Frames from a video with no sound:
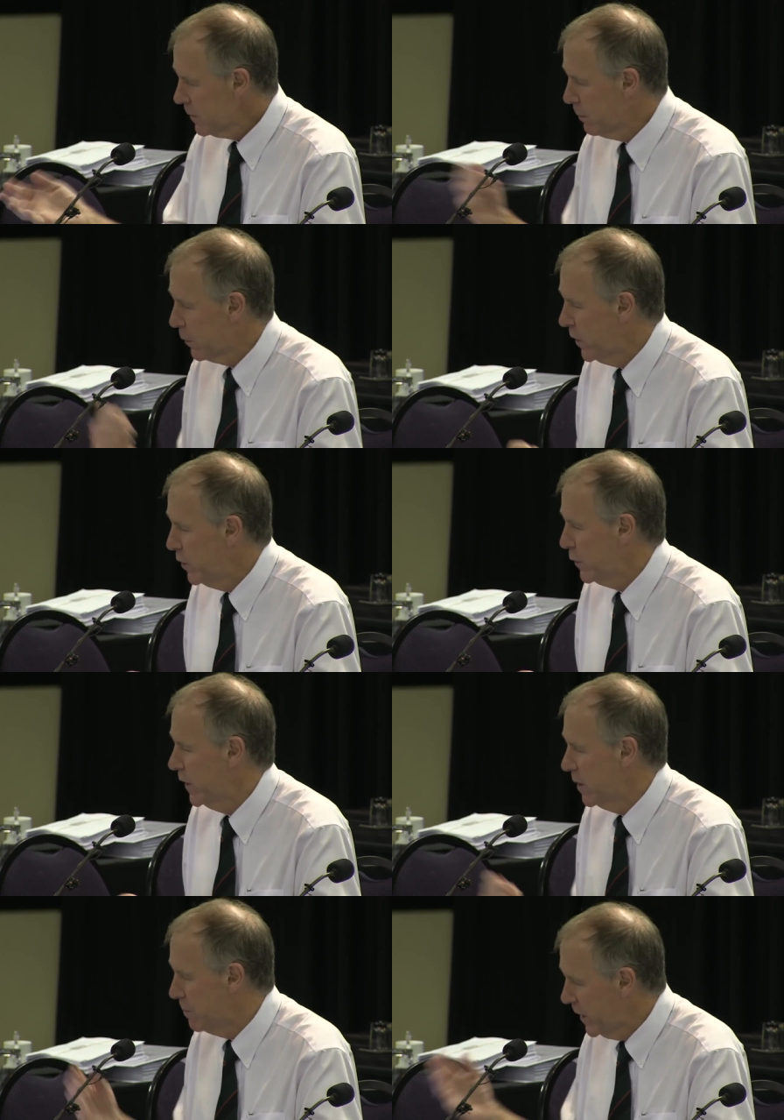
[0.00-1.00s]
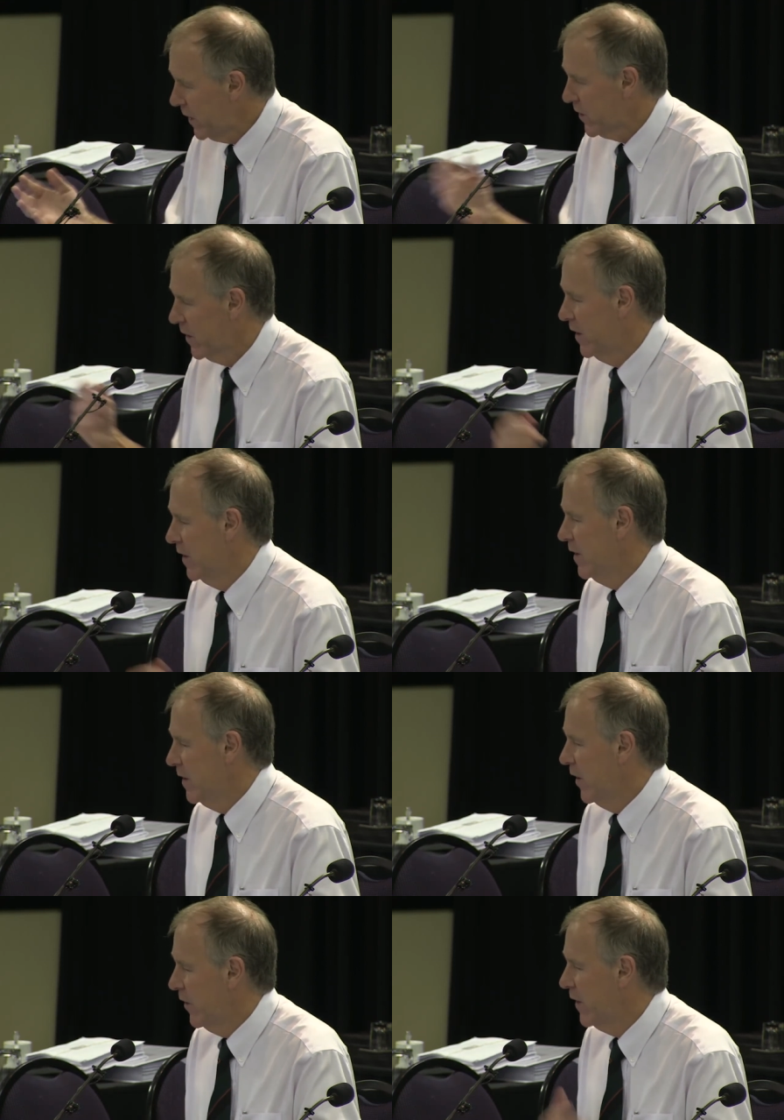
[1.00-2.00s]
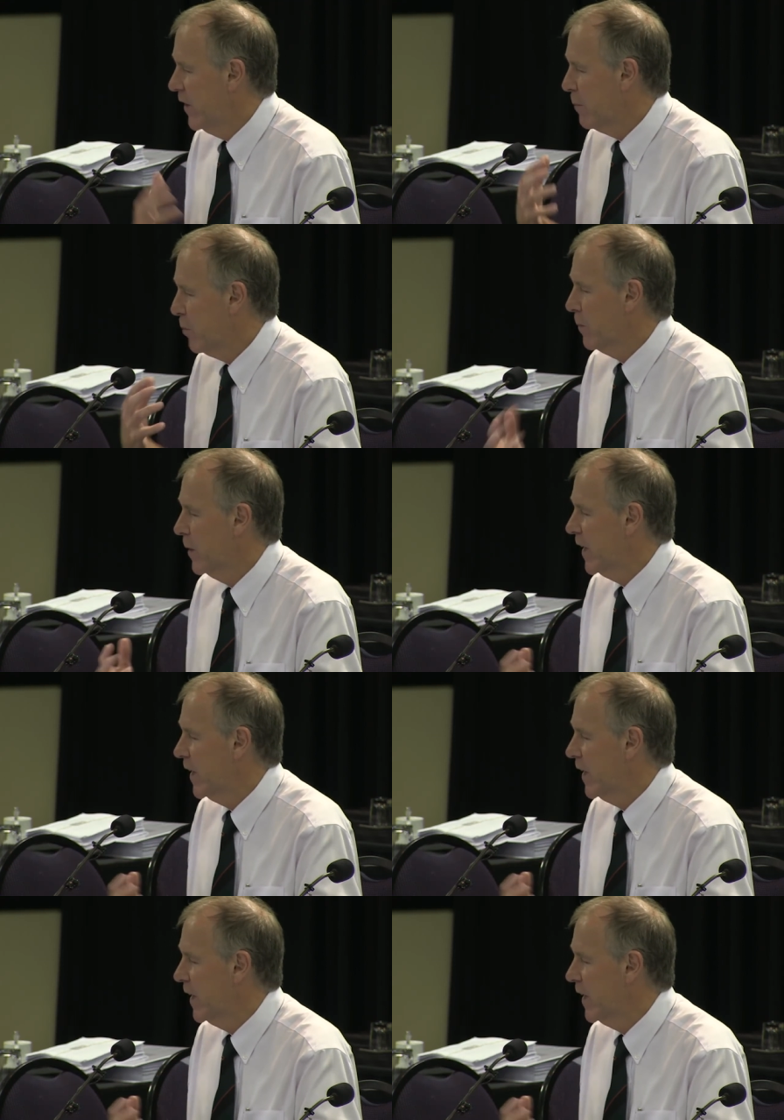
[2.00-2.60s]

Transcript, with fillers: But when you feed them meat, then they probably